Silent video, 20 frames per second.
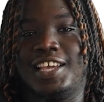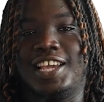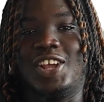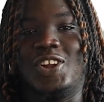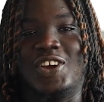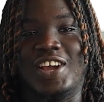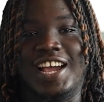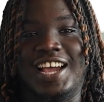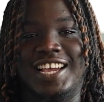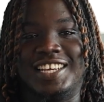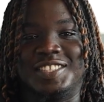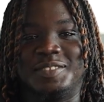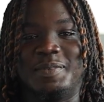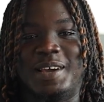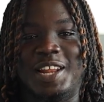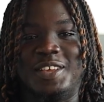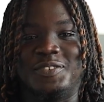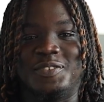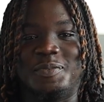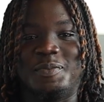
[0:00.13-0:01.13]
Hello guys,
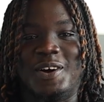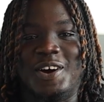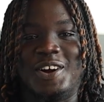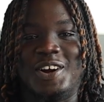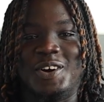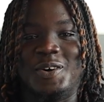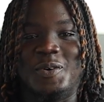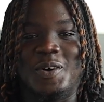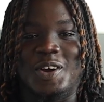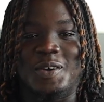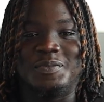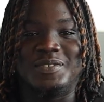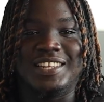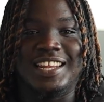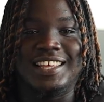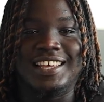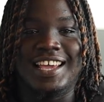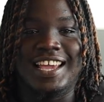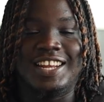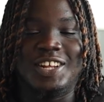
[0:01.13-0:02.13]
my name is Famara. Welcome to
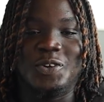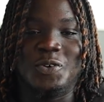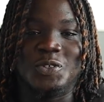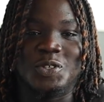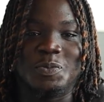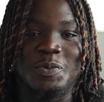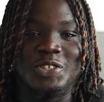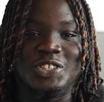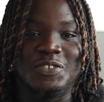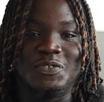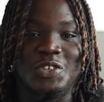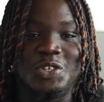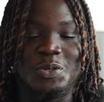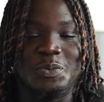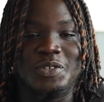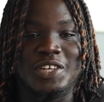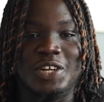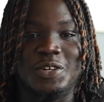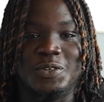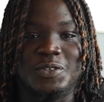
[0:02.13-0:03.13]
the Hedin Automotive
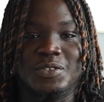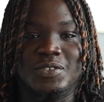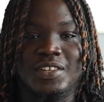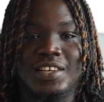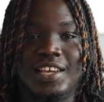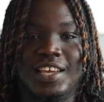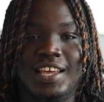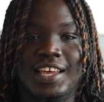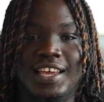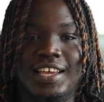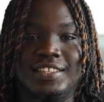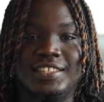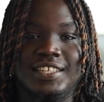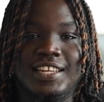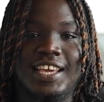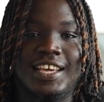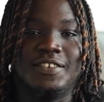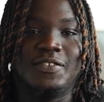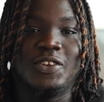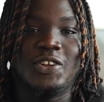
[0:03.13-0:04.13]
YouTube channel. In
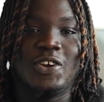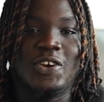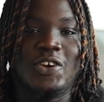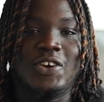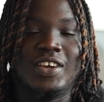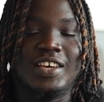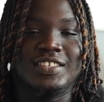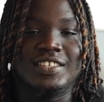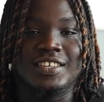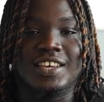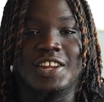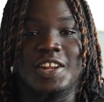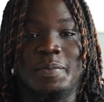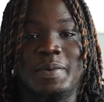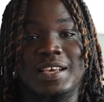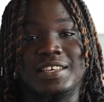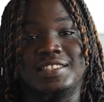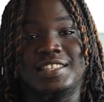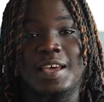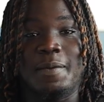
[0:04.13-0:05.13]
today's video is going to
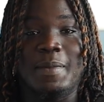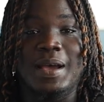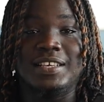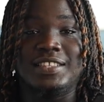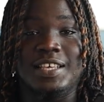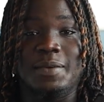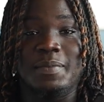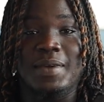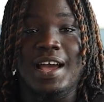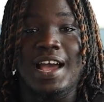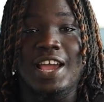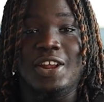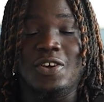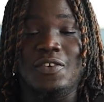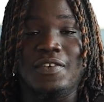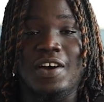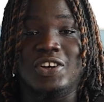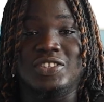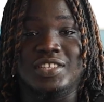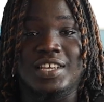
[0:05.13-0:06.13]
be a step-by-step guide
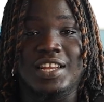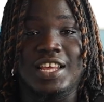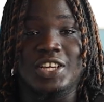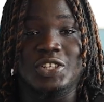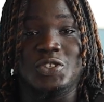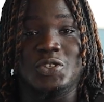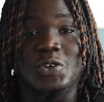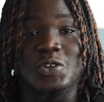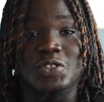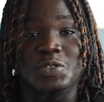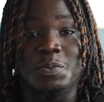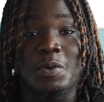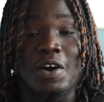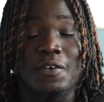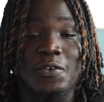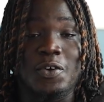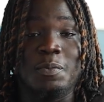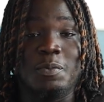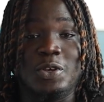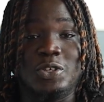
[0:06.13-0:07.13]
of how to connect your
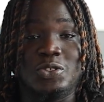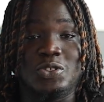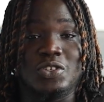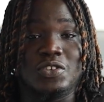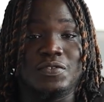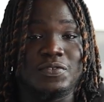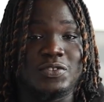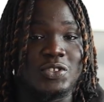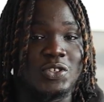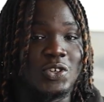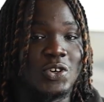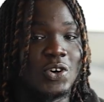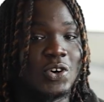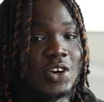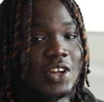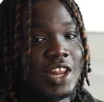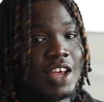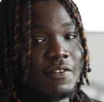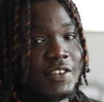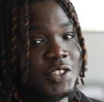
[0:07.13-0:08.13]
smartphone Bluetooth to
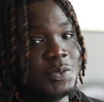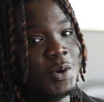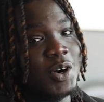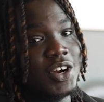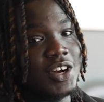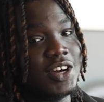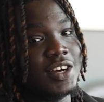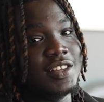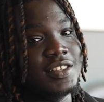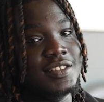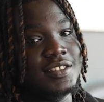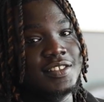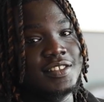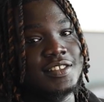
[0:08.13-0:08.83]
your lovely smart car.